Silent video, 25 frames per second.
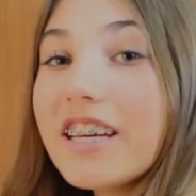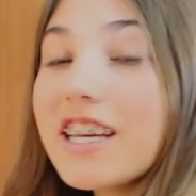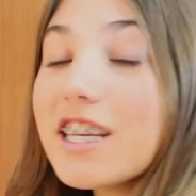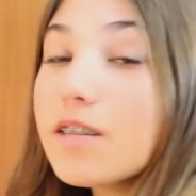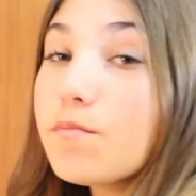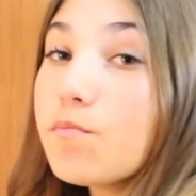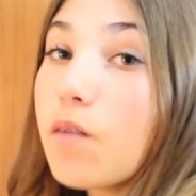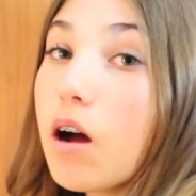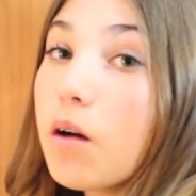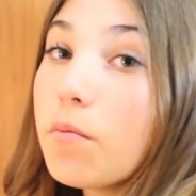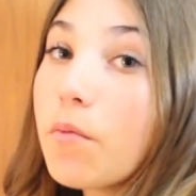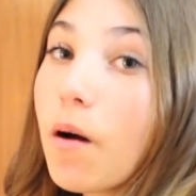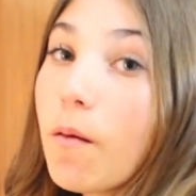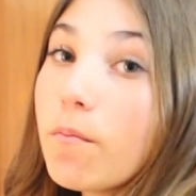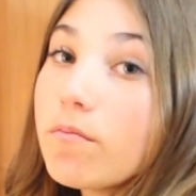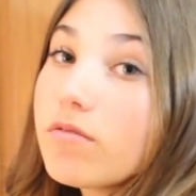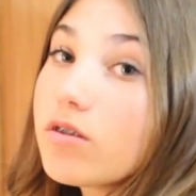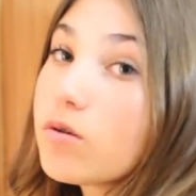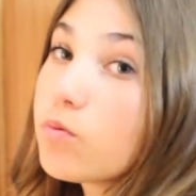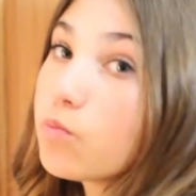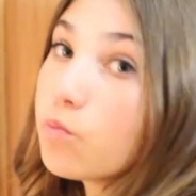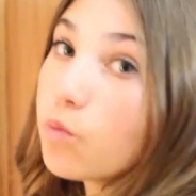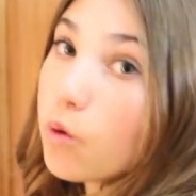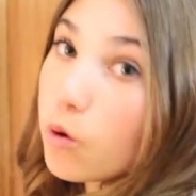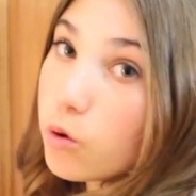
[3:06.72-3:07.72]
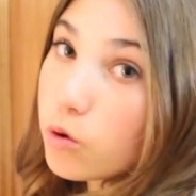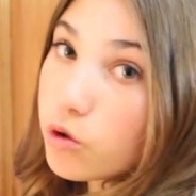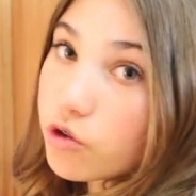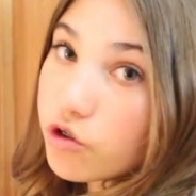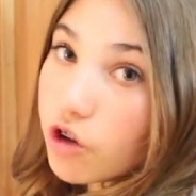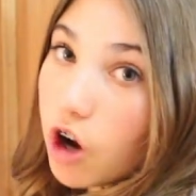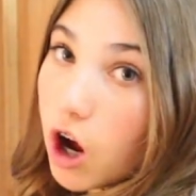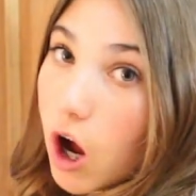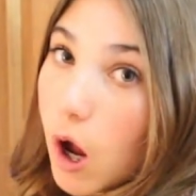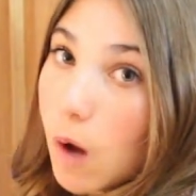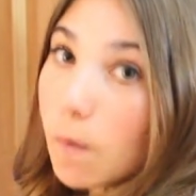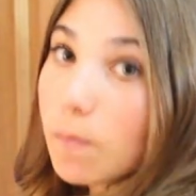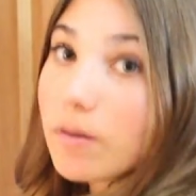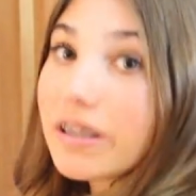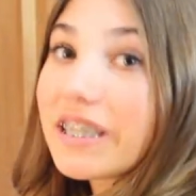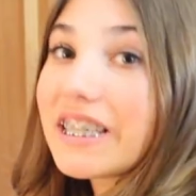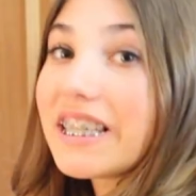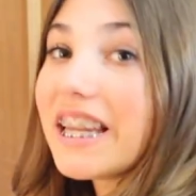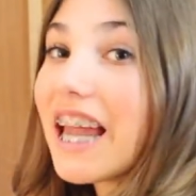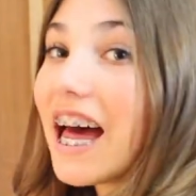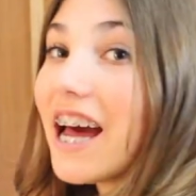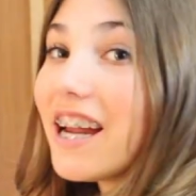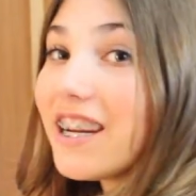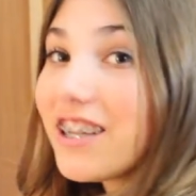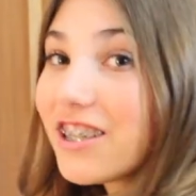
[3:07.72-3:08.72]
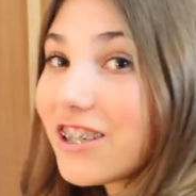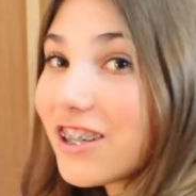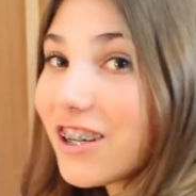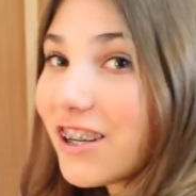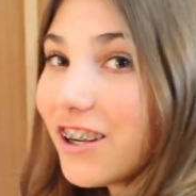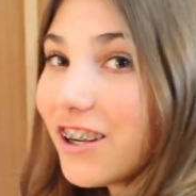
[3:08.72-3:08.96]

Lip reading: is my mum's wardrobe slash